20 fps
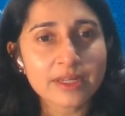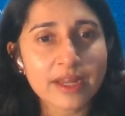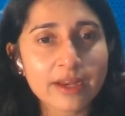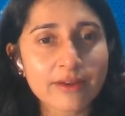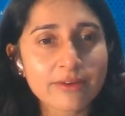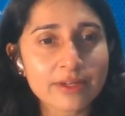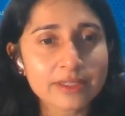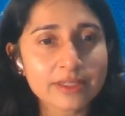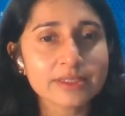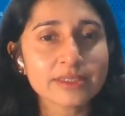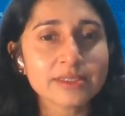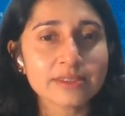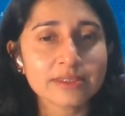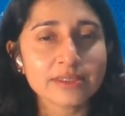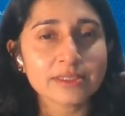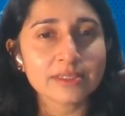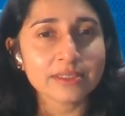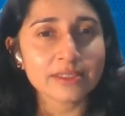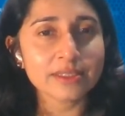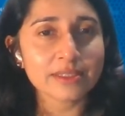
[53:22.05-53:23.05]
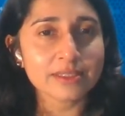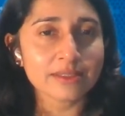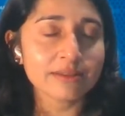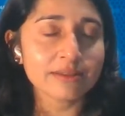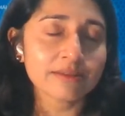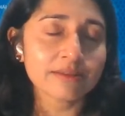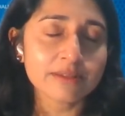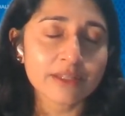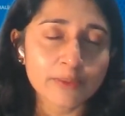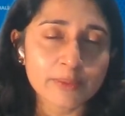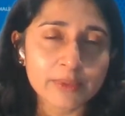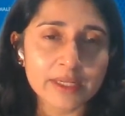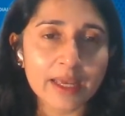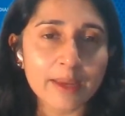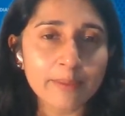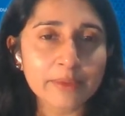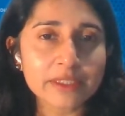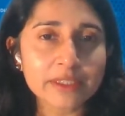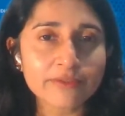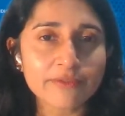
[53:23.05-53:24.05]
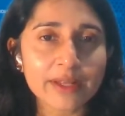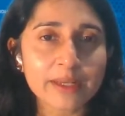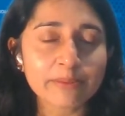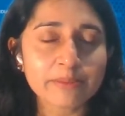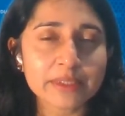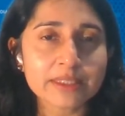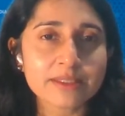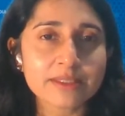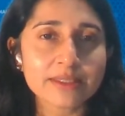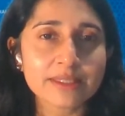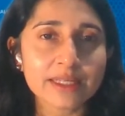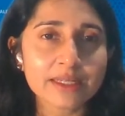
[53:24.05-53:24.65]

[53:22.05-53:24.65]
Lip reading: areas in human capital development